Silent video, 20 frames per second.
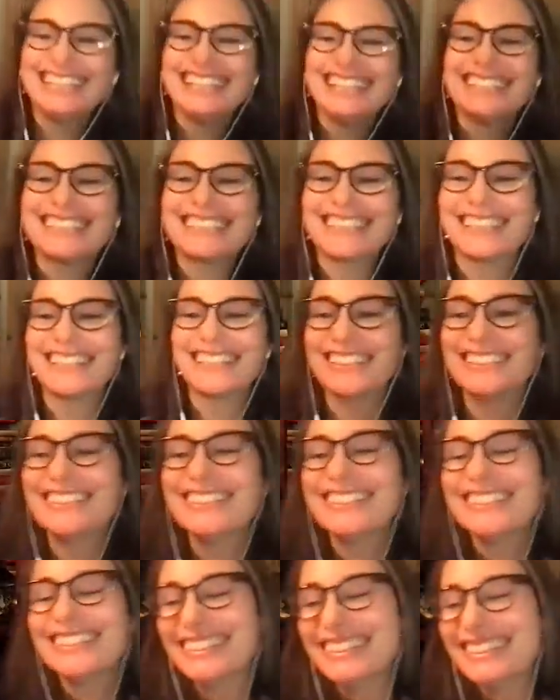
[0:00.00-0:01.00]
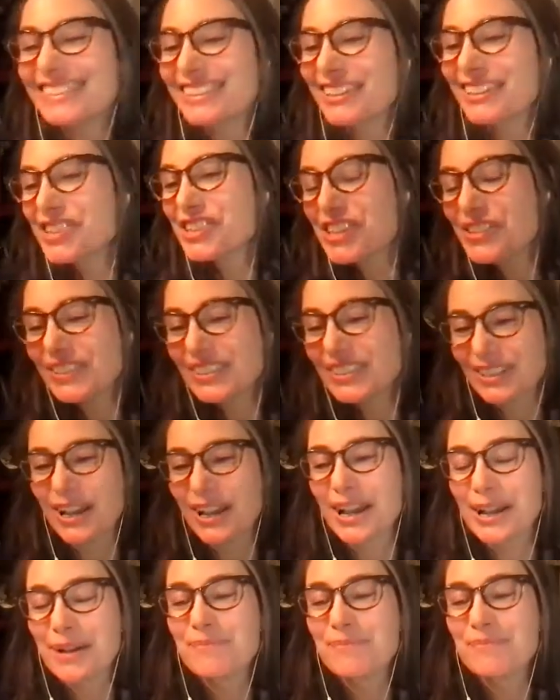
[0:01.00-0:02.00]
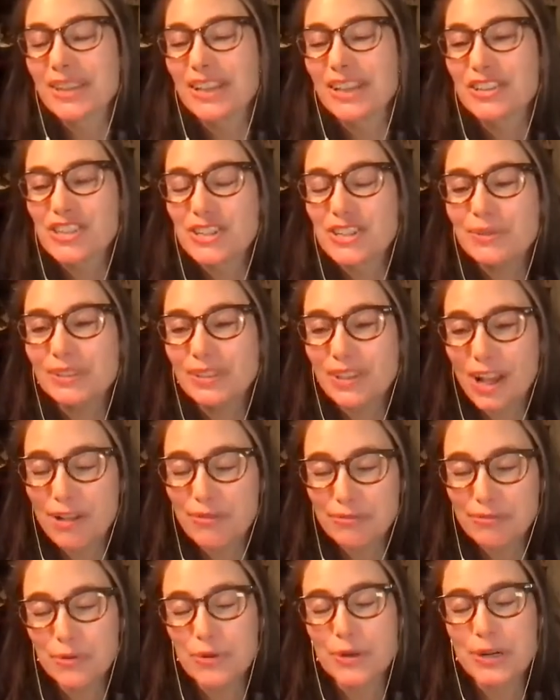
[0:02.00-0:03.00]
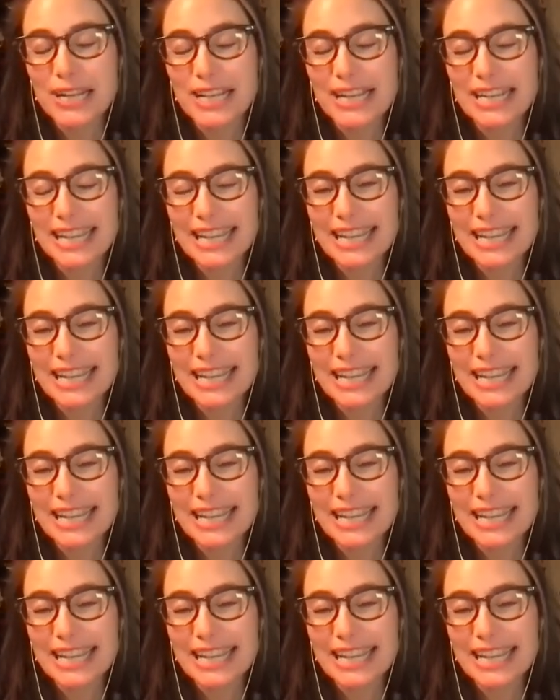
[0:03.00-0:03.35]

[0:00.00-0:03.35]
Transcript: So she was all for it.